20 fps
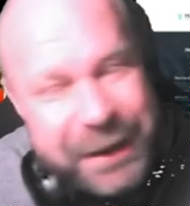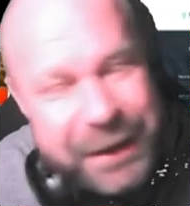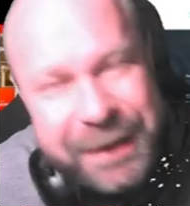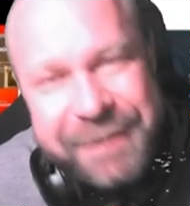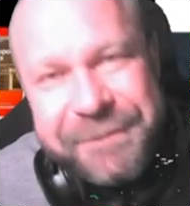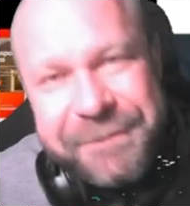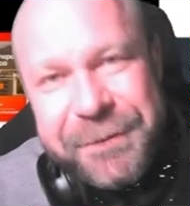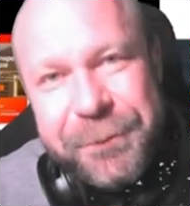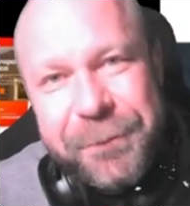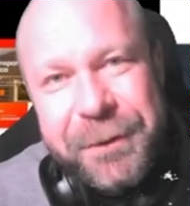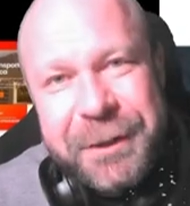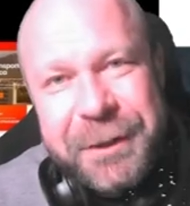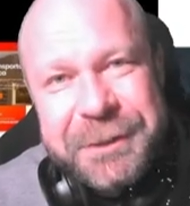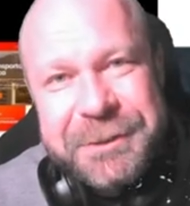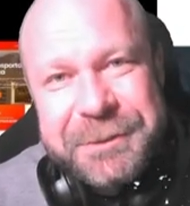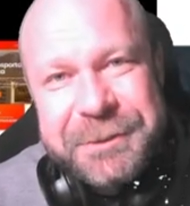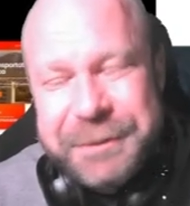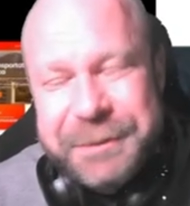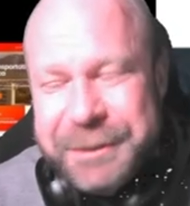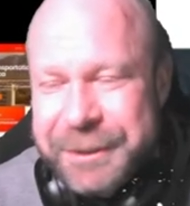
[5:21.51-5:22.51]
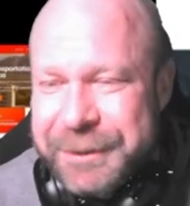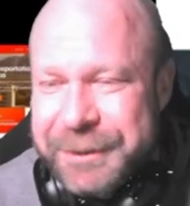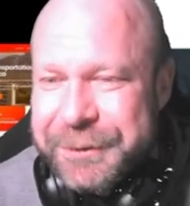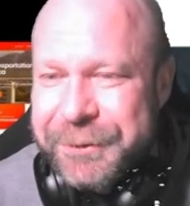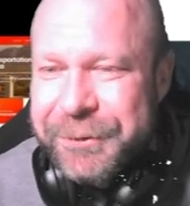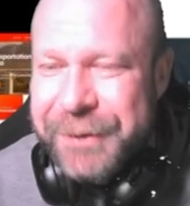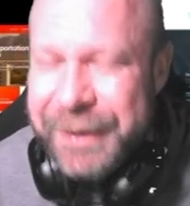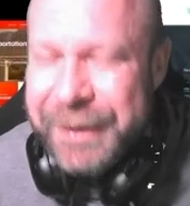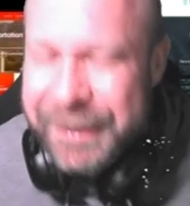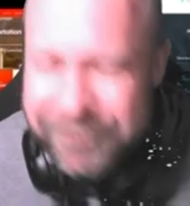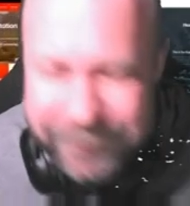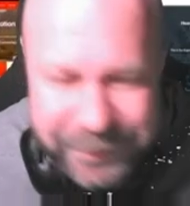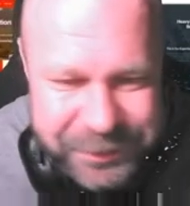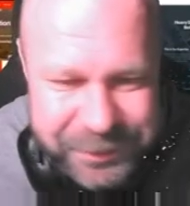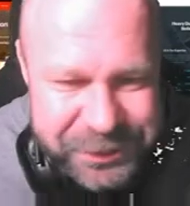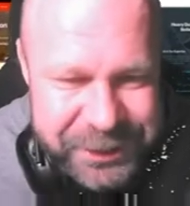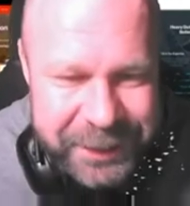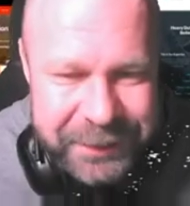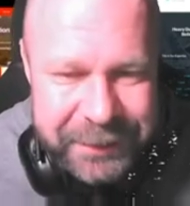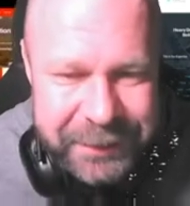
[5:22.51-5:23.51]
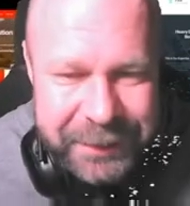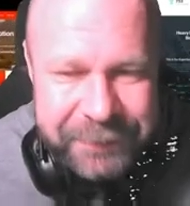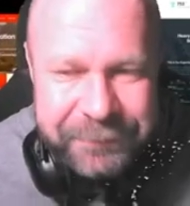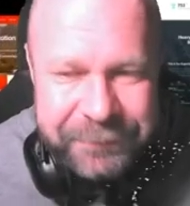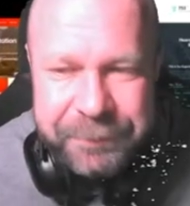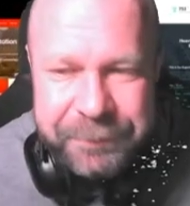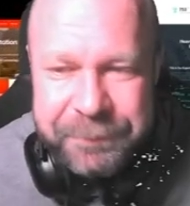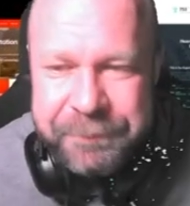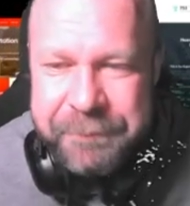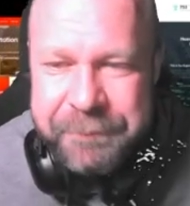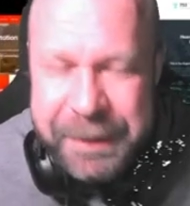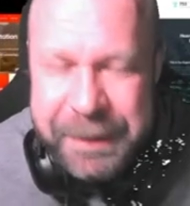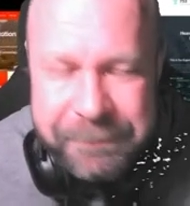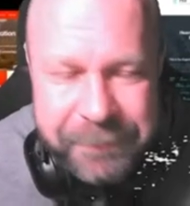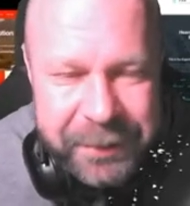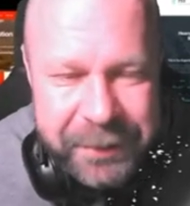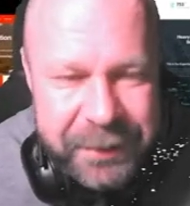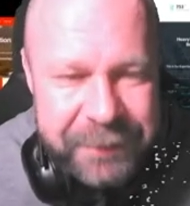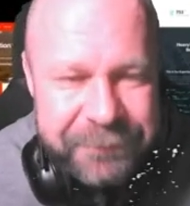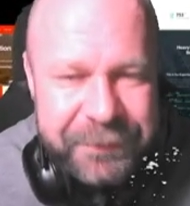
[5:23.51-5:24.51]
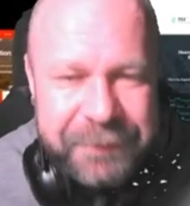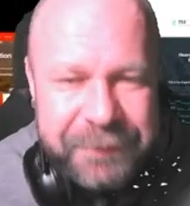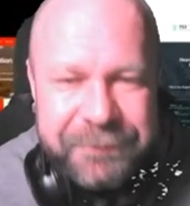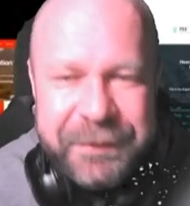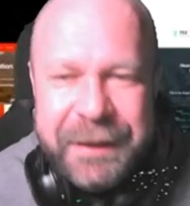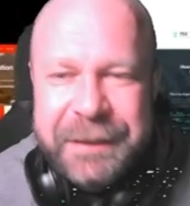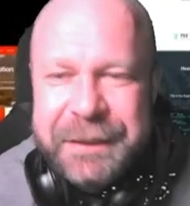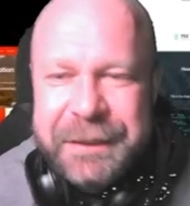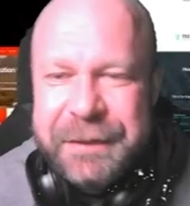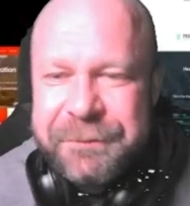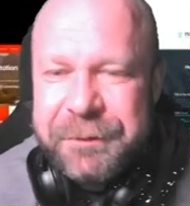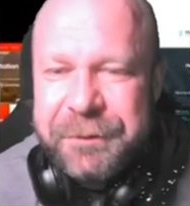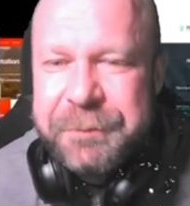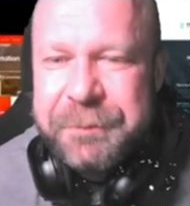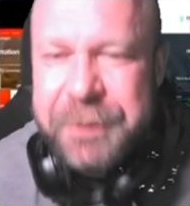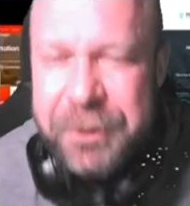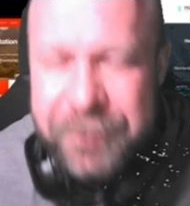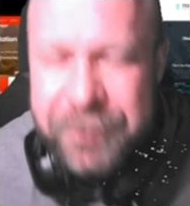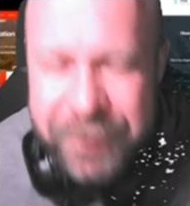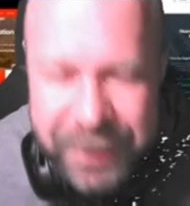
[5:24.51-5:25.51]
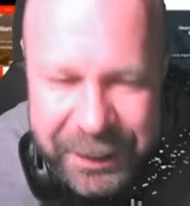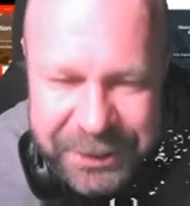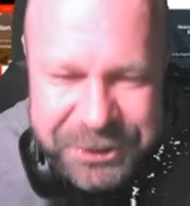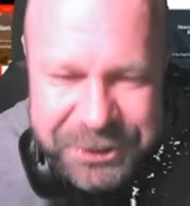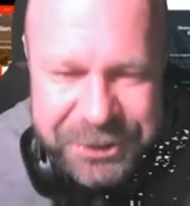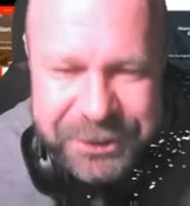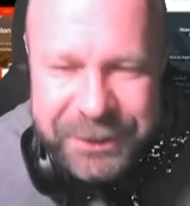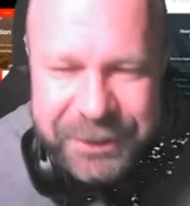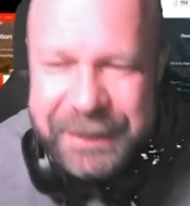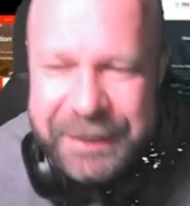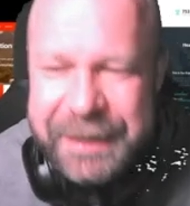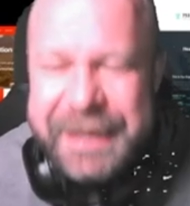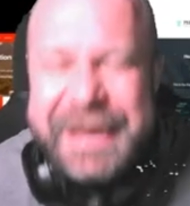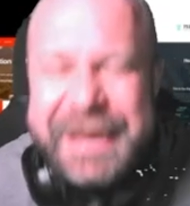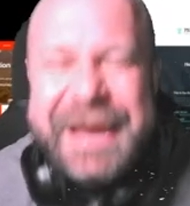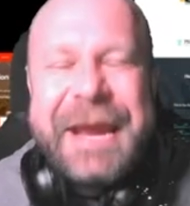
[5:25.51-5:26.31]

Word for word: ever watched the TikTok, every chat, every member I've ever had, every donation I,